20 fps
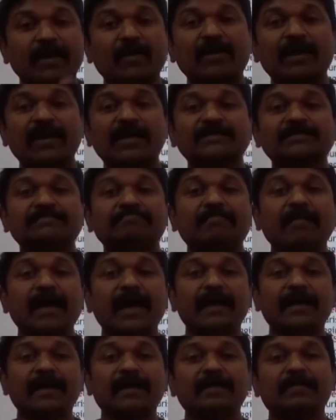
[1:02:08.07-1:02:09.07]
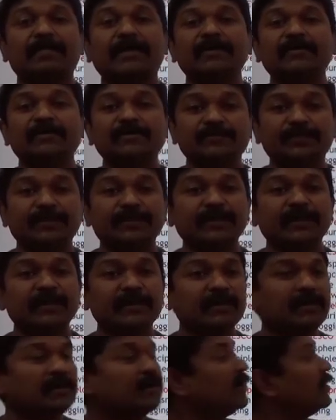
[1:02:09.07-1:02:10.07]
as Man and Biosphere,
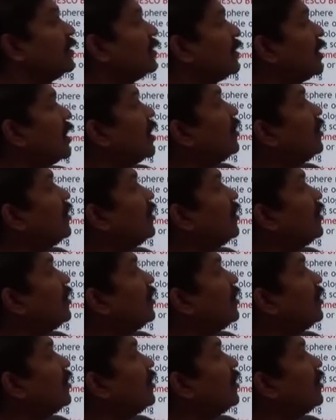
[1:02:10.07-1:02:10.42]
now it